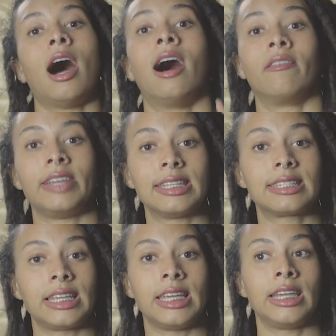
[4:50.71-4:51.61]

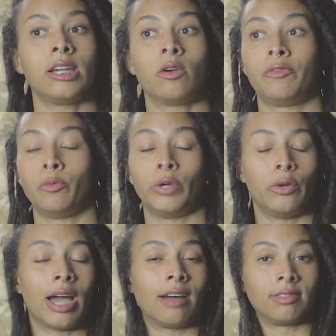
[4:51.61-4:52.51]
obviously, when you
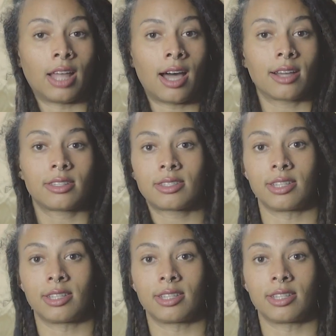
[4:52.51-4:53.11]
have locks,